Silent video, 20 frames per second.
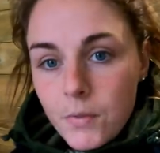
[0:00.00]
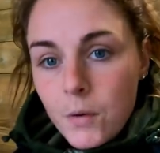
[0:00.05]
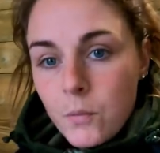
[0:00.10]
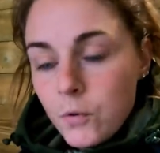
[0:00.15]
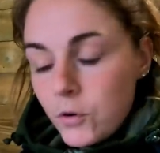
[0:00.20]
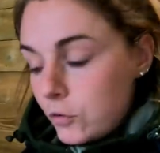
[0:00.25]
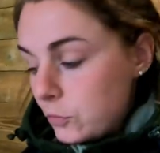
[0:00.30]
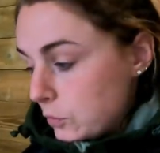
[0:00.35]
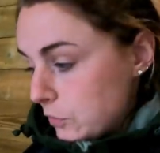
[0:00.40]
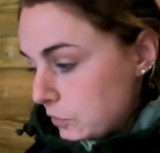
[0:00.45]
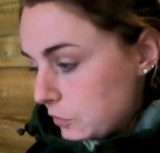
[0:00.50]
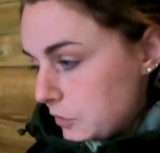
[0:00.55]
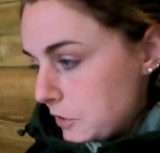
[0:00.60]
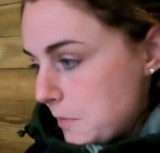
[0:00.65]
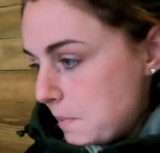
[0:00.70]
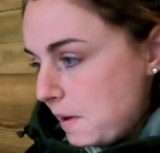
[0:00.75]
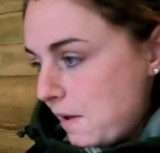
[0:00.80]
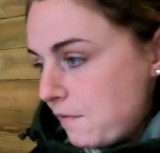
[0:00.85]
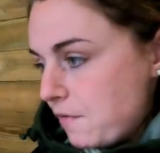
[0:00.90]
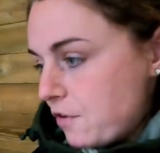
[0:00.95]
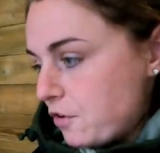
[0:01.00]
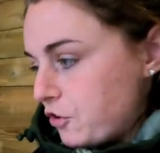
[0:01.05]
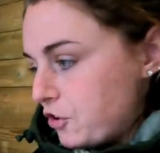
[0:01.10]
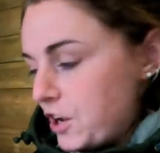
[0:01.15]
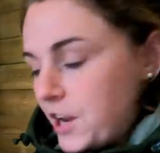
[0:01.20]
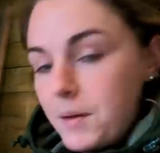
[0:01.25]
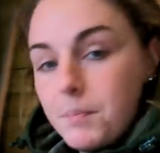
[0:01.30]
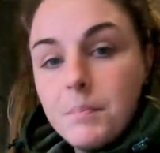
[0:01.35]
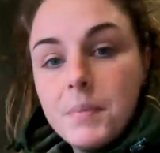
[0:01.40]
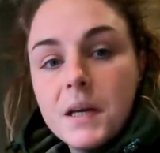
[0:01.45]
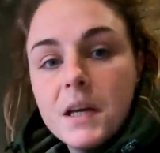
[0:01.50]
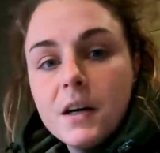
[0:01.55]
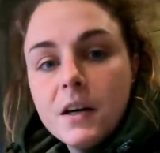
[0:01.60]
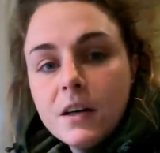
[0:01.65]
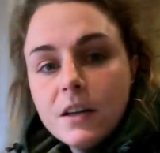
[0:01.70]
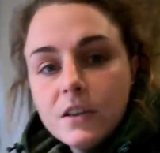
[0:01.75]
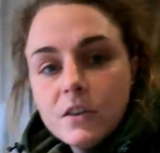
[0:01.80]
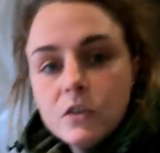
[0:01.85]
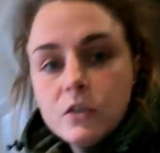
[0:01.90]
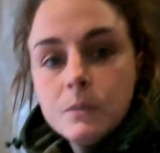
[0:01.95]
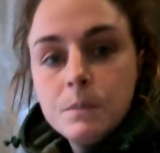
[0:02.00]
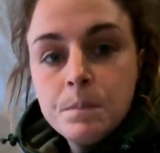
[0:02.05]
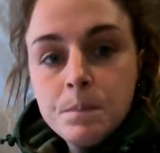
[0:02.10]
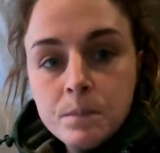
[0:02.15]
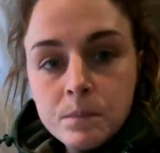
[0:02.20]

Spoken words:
which was a bit of a shame because